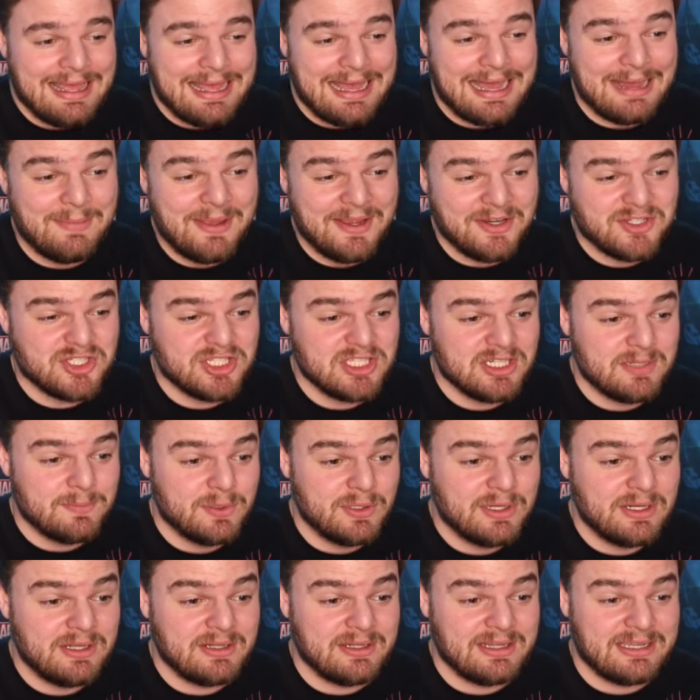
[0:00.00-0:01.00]
I'm actually gonna
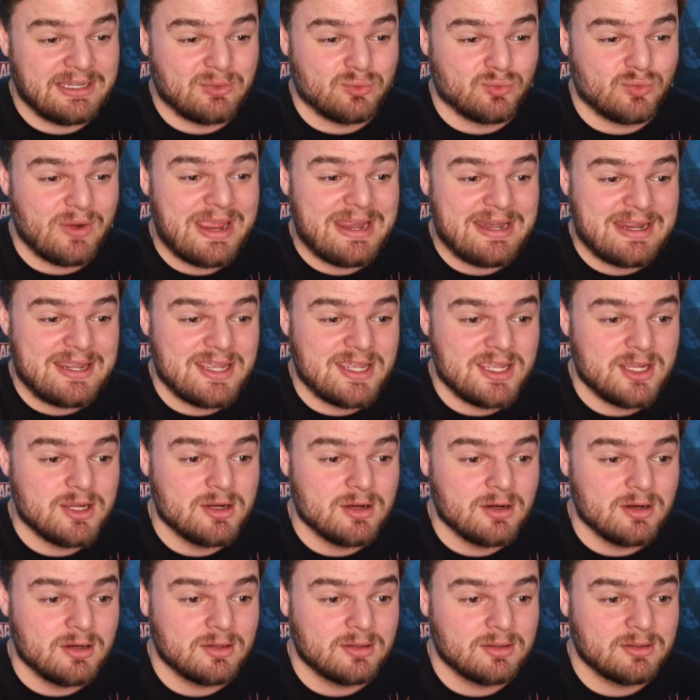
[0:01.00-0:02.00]
put it like right
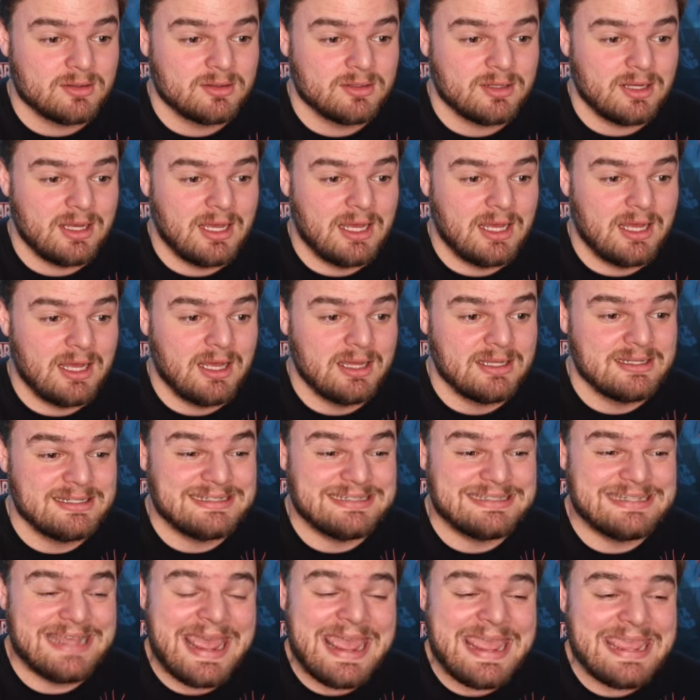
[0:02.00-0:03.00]
here.
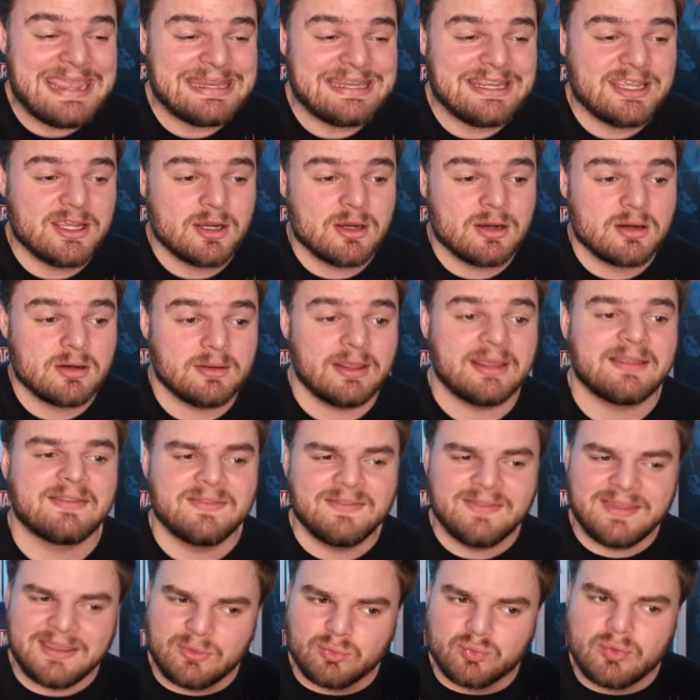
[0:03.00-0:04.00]
Dang near,
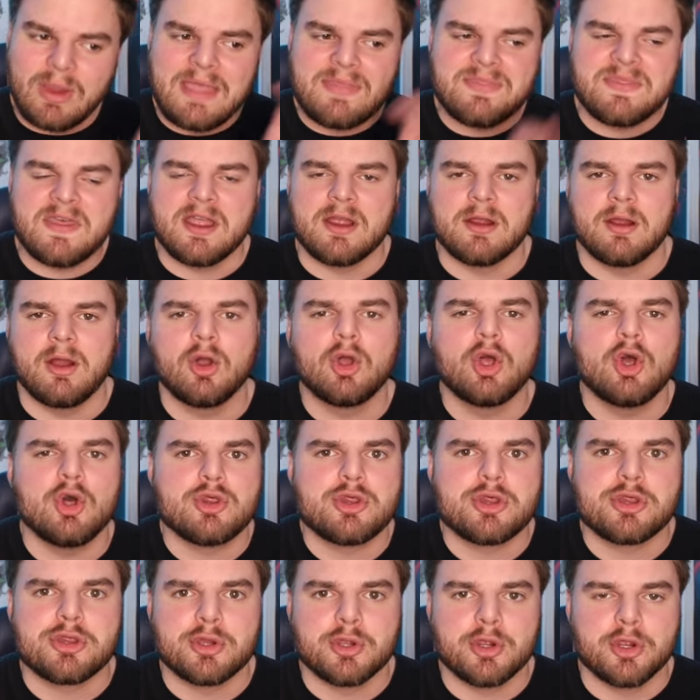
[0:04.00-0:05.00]
like right there. I'll go
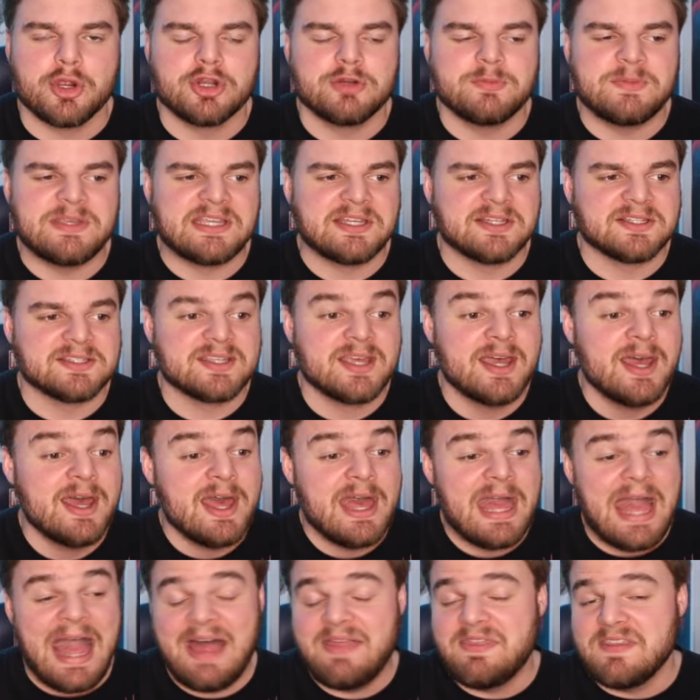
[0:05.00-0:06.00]
third, because
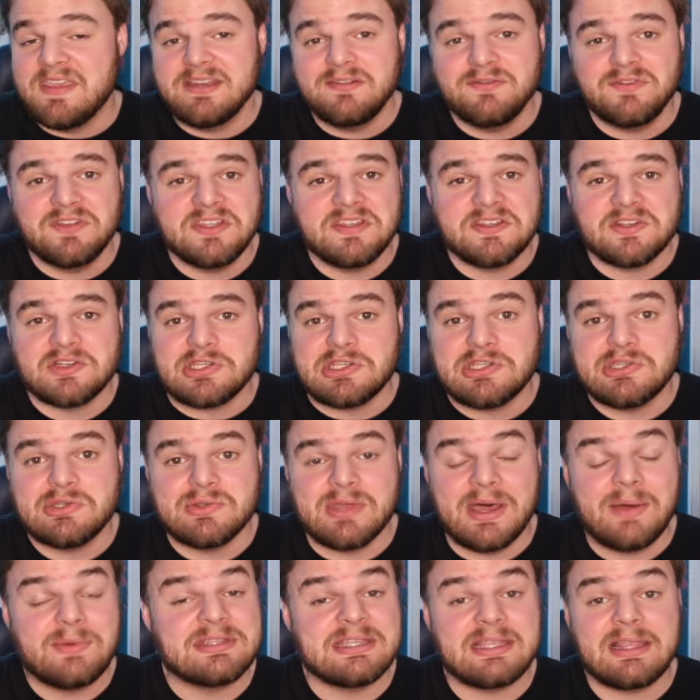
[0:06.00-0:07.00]
at the end of season two,
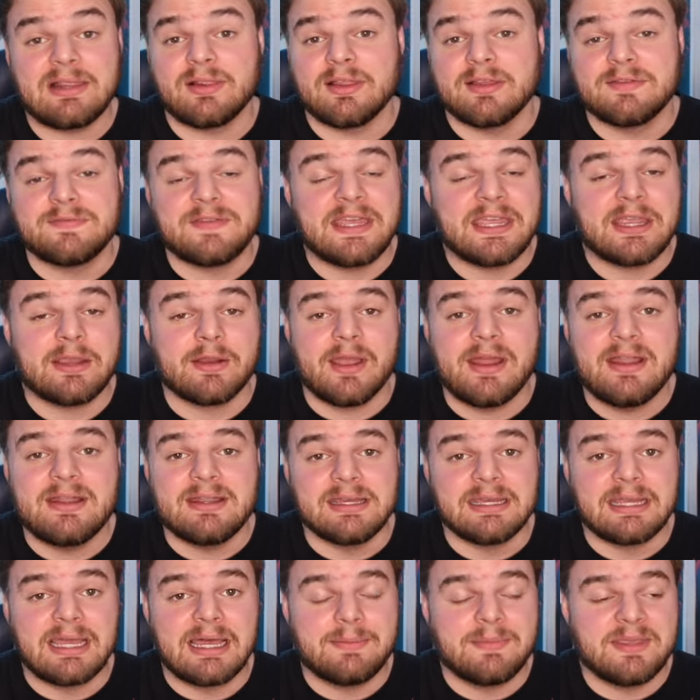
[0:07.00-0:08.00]
that was a cliffhanger
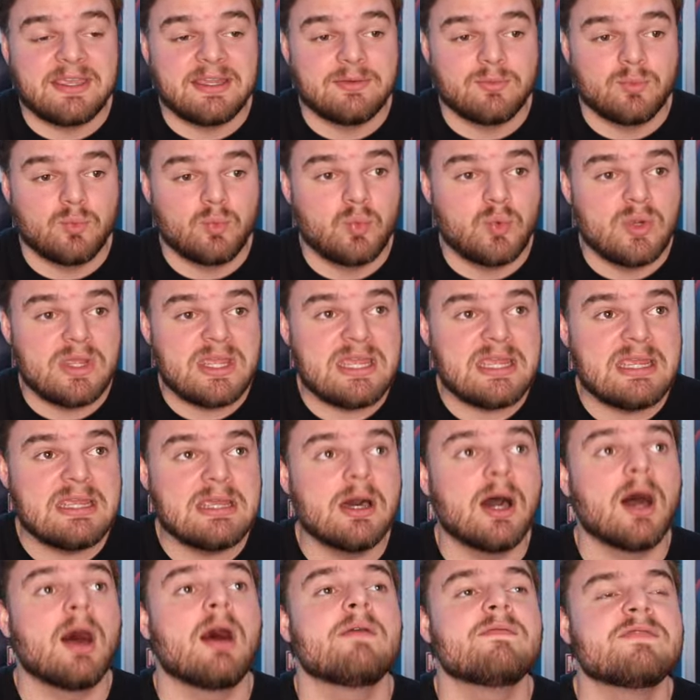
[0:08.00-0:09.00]
ending. I mean, we
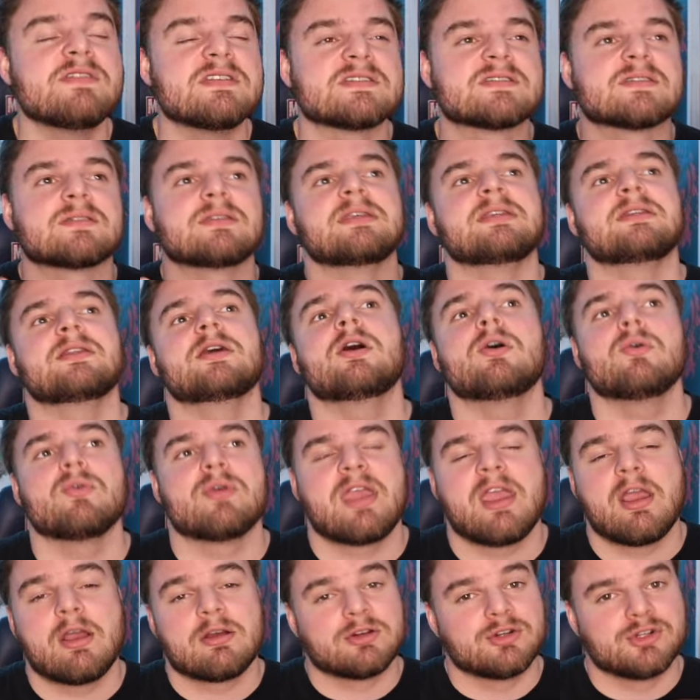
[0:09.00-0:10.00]
obviously know
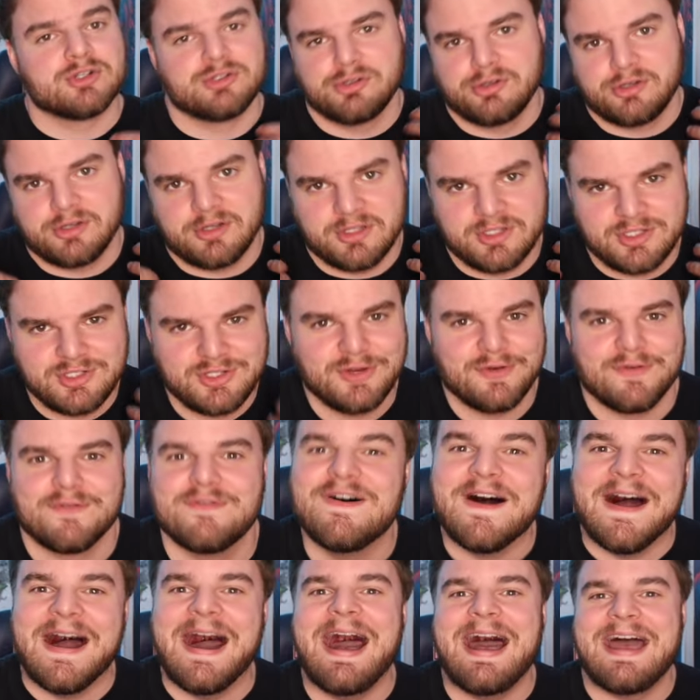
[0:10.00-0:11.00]
characters are gonna
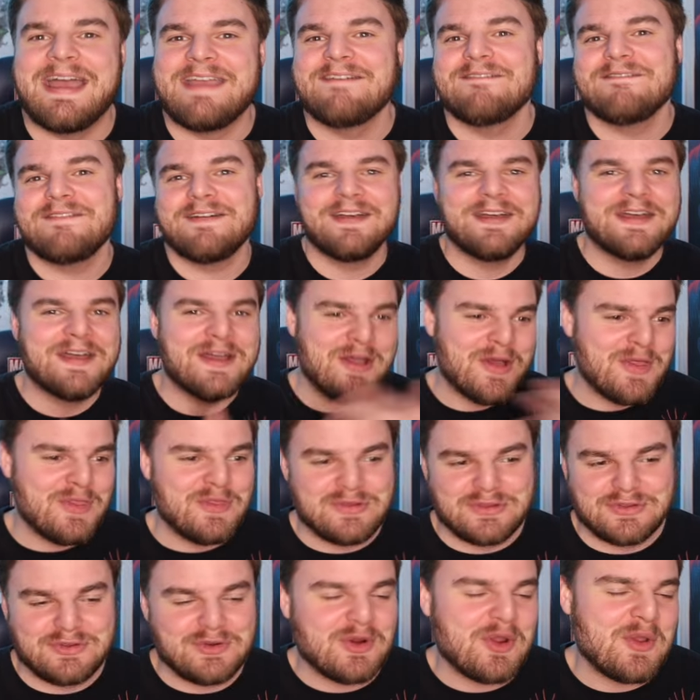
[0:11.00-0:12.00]
survive
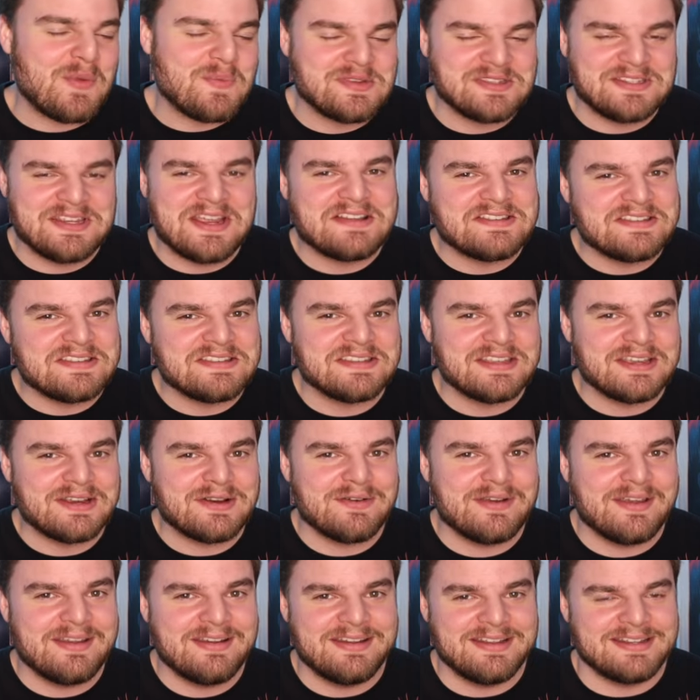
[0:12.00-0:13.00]
the circumstances
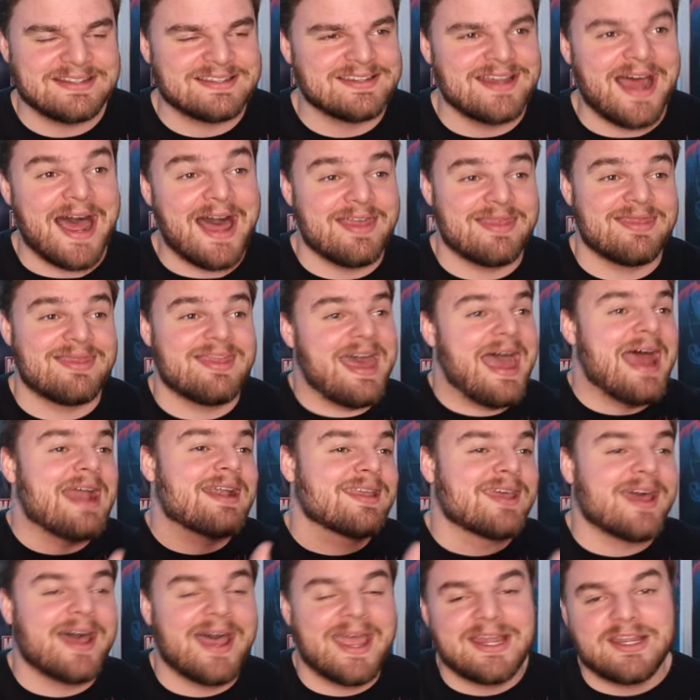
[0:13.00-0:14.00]
they're in. It's not
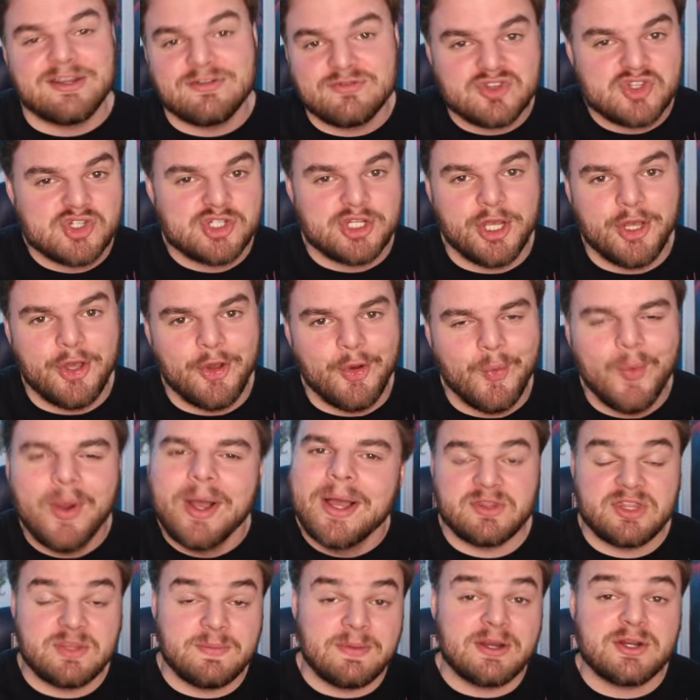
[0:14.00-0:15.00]
that kind of show.
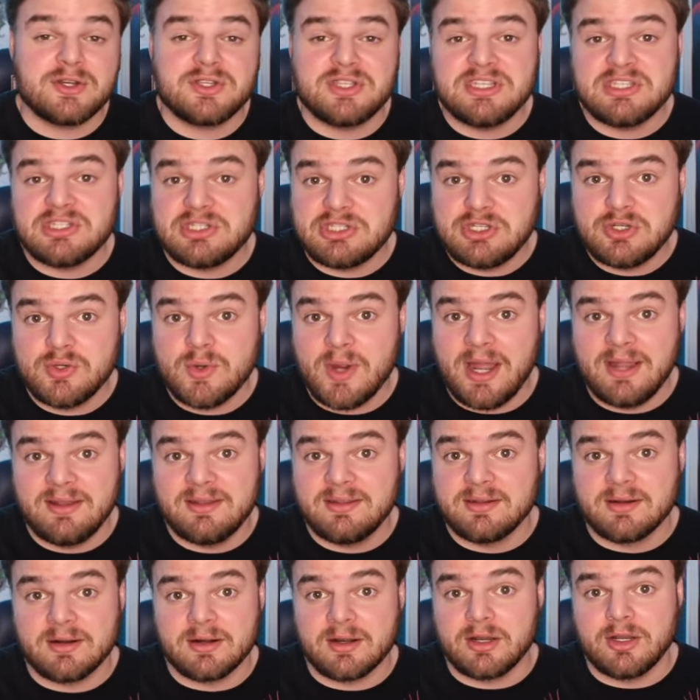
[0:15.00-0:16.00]
But The Bear season two ended on